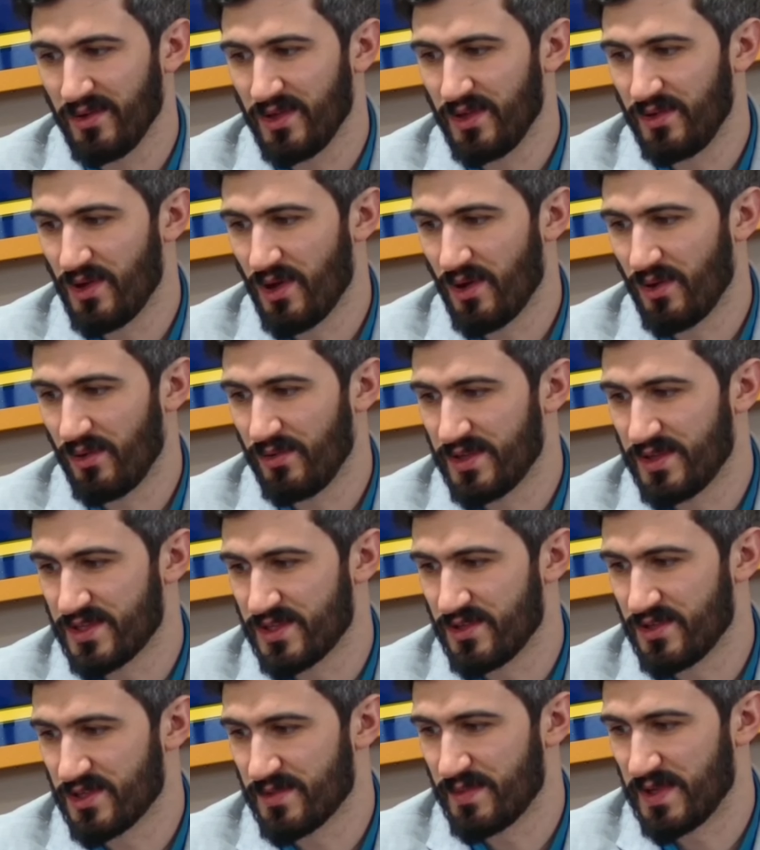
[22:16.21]
You know
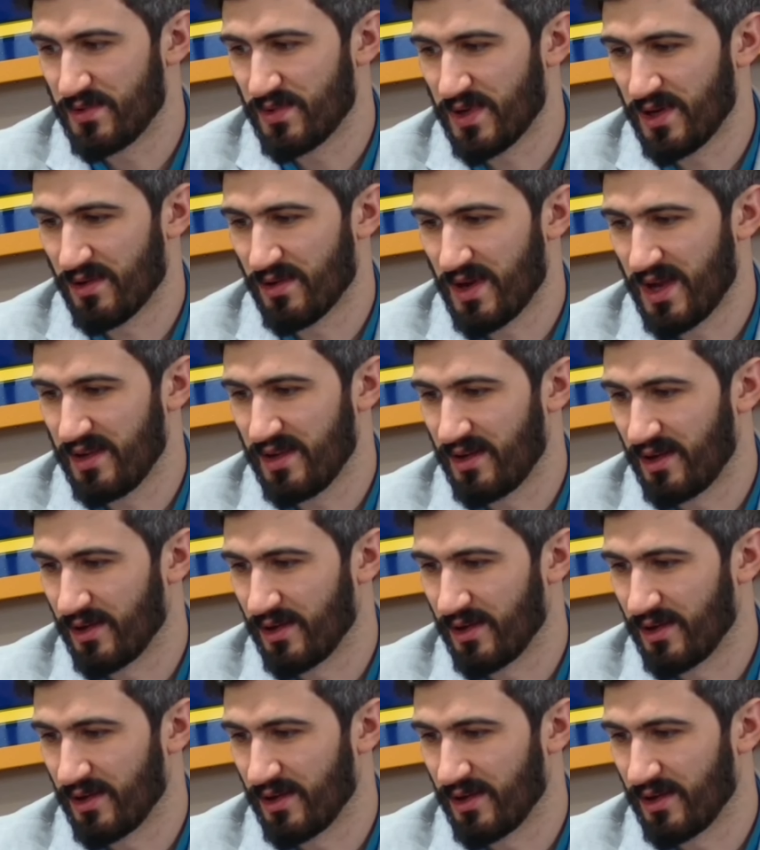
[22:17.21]
this used to be Twitter, right?